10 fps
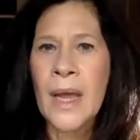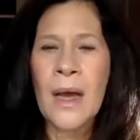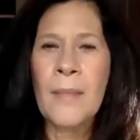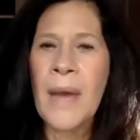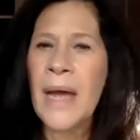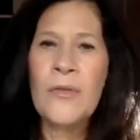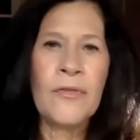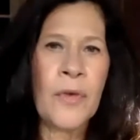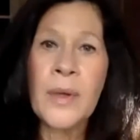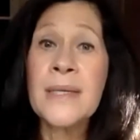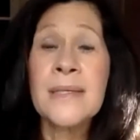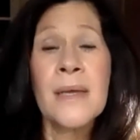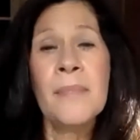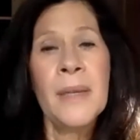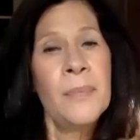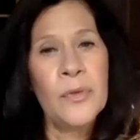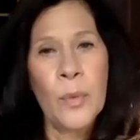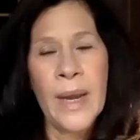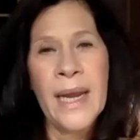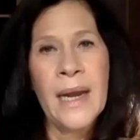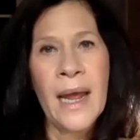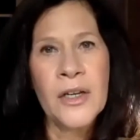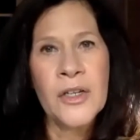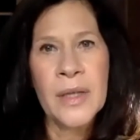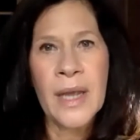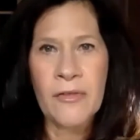I don't focus on people's weight, actually.